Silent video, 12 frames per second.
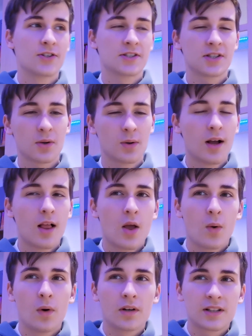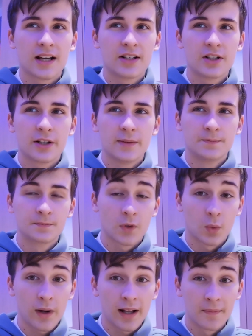So, what do I do?
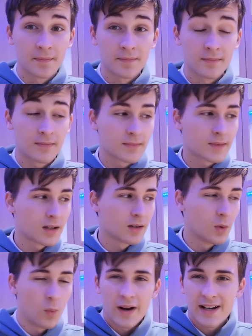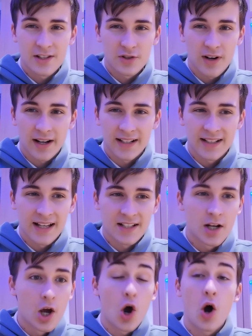Well, when is the tracking
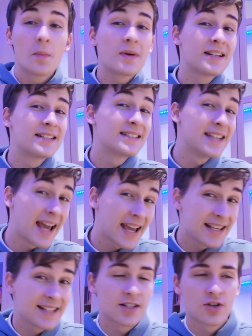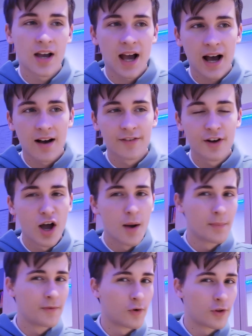test? How many days do I have
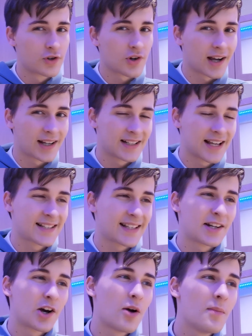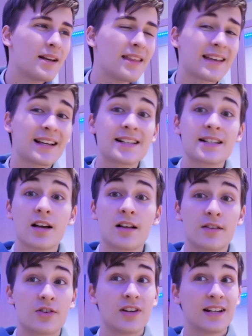before the tracking test? And how many things
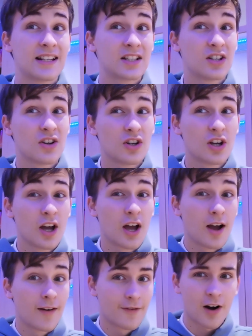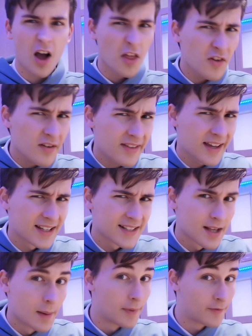do I need to do for other
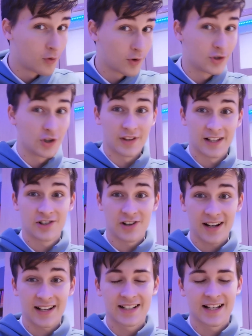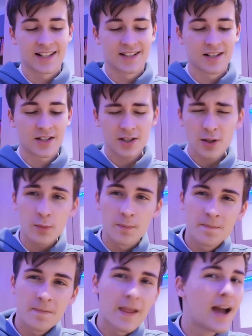things before doing this tracking test? So,
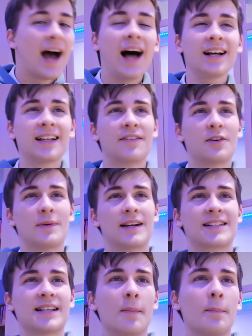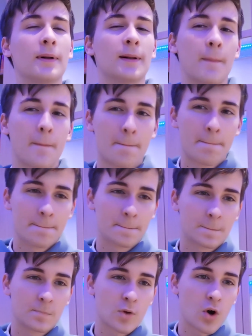I'll give you an example.
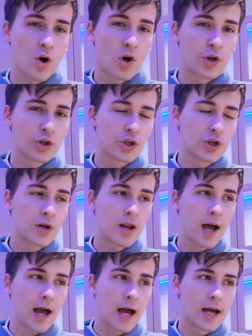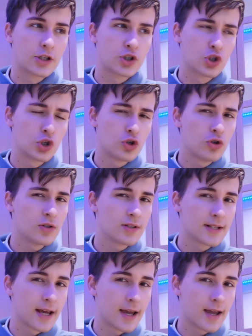On a
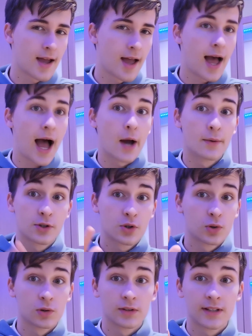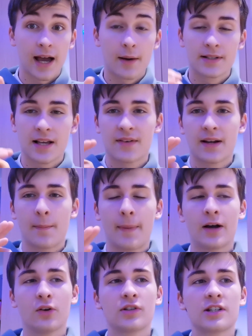Tuesday, I was told that I was having a
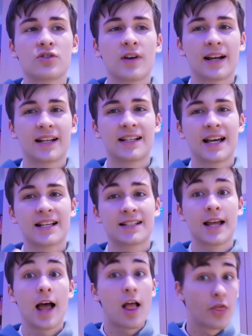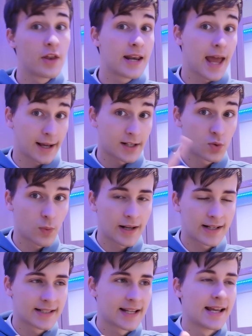biology tracking test the next
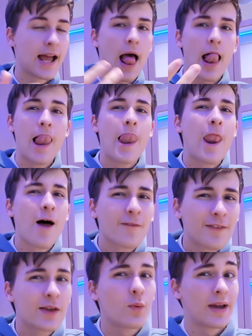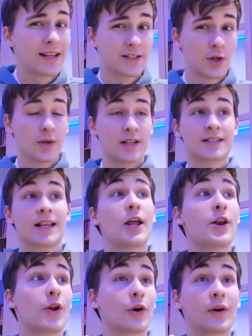Wednesday. Lovely week's notice.
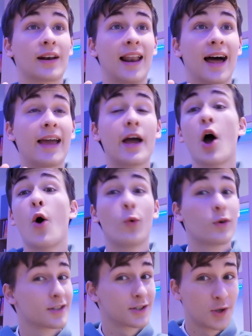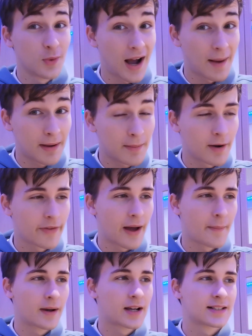I'm not gonna lie, was so happy about
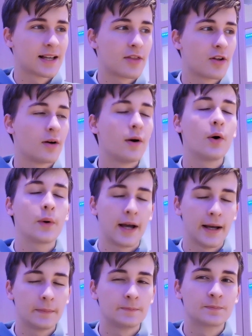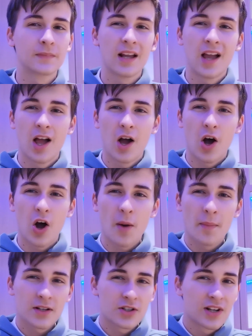that because I thought, okay,
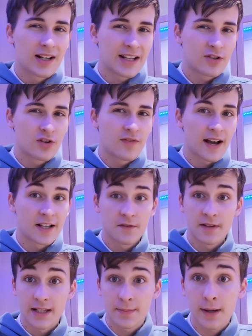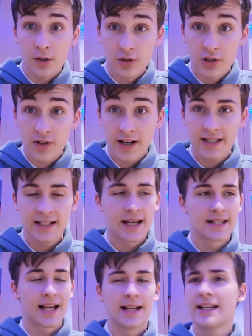how much do I need to revise for this biology tracking
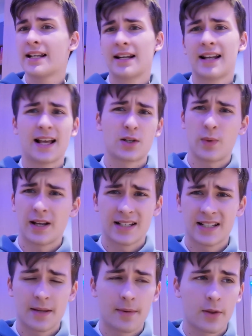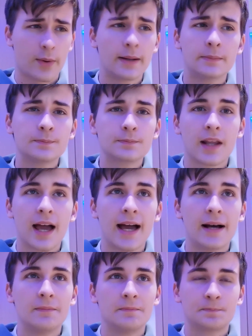test? I did it last Wednesday, by the way.
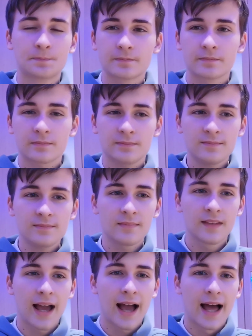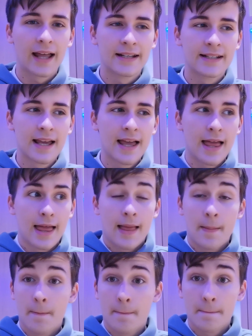And
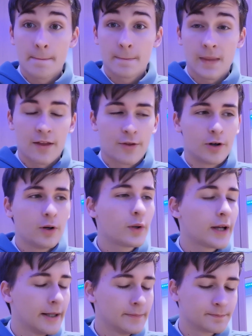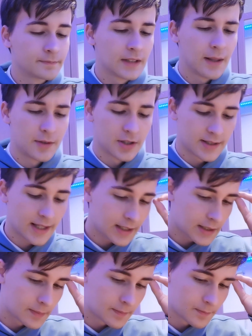I thought, okay, let me just
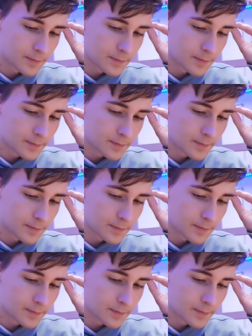think.